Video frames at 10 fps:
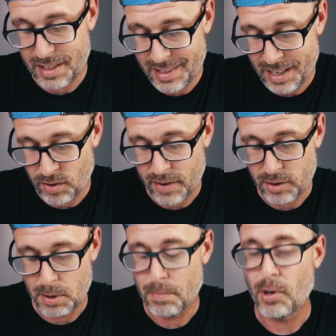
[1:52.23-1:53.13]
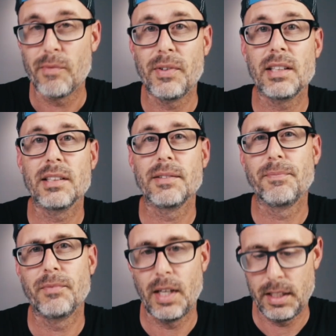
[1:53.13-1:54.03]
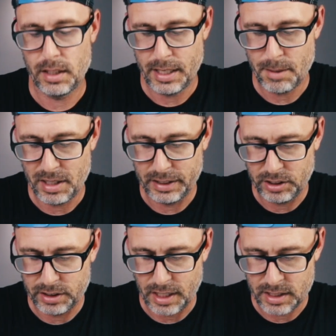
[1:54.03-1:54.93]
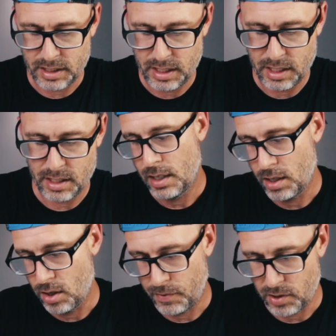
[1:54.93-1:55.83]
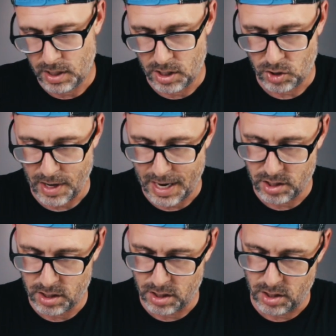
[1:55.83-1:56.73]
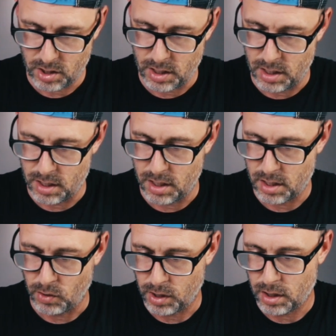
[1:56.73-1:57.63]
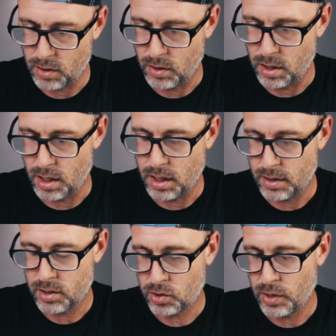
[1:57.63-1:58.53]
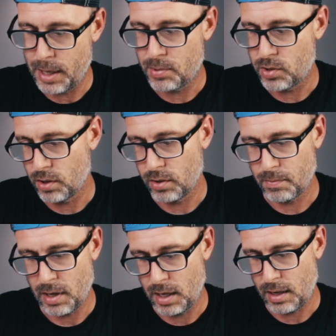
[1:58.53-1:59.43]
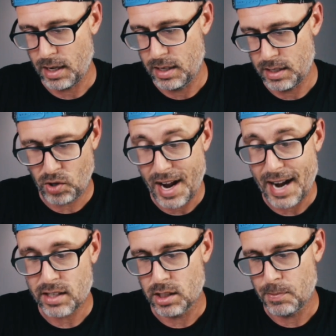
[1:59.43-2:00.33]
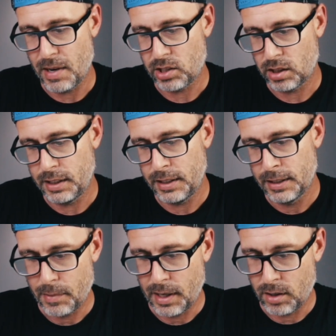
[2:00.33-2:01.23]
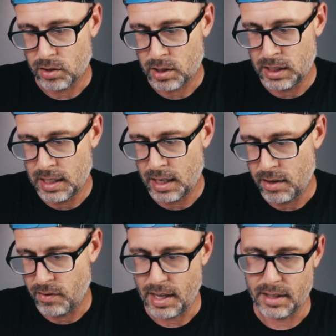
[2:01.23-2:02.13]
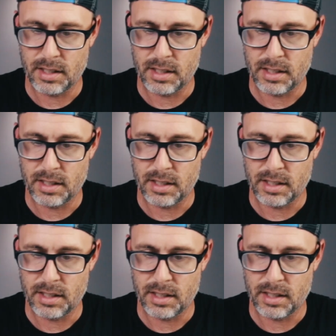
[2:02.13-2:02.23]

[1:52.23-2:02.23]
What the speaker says: They don't have to be perfect. Right? They can be a little dusty, you know, if there's any scratches or scrapes or any kind of cracks especially. But I don't see any of that.